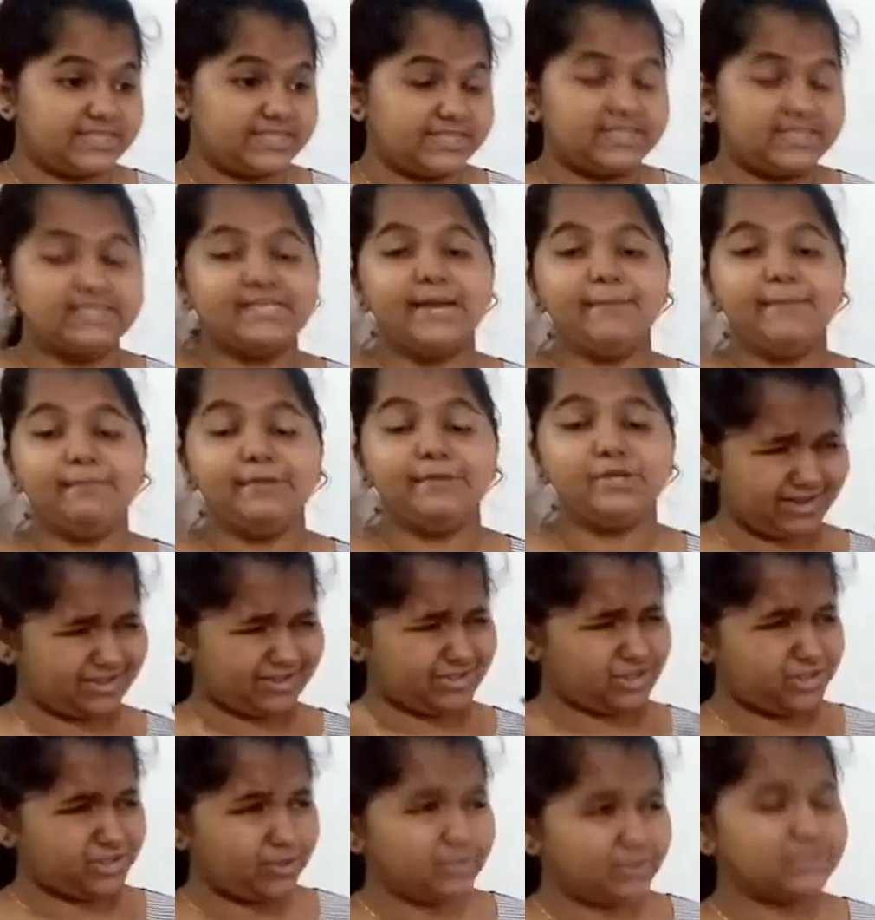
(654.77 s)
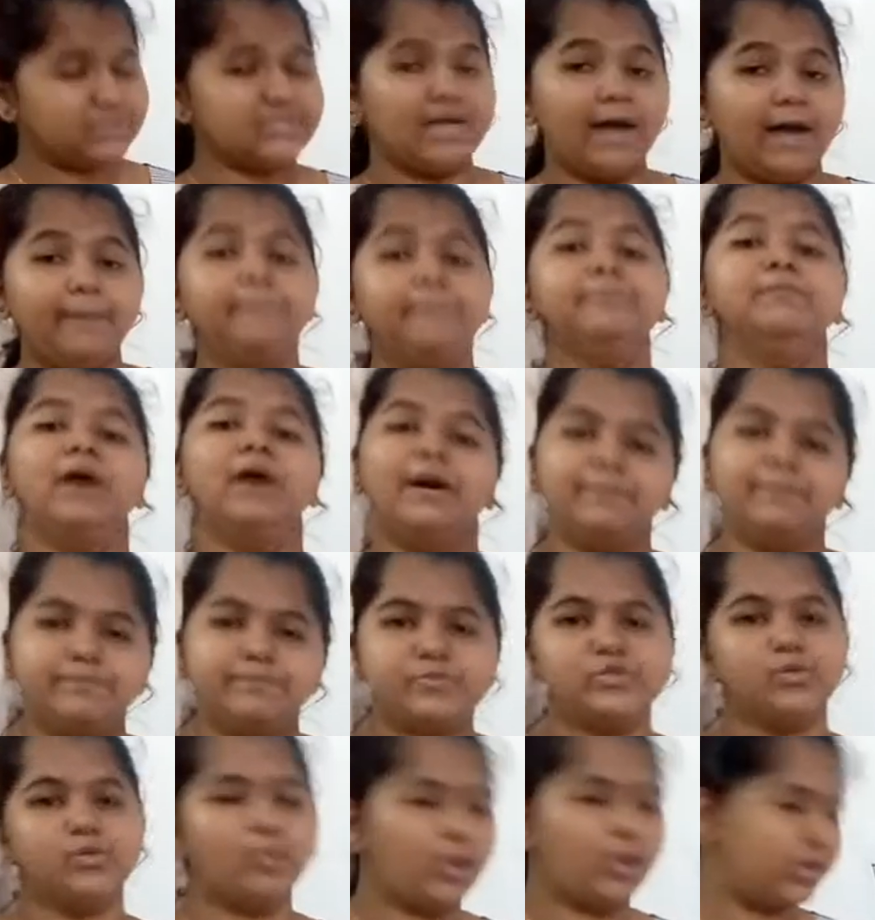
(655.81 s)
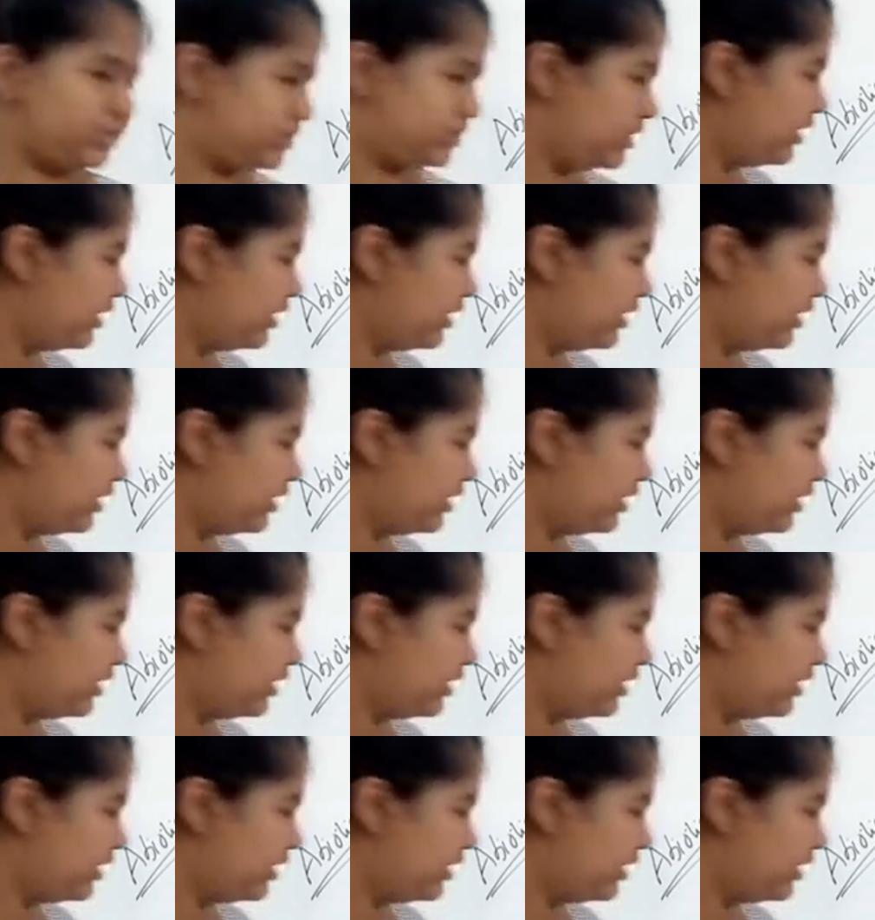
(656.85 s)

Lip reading: temperature shoots up to what?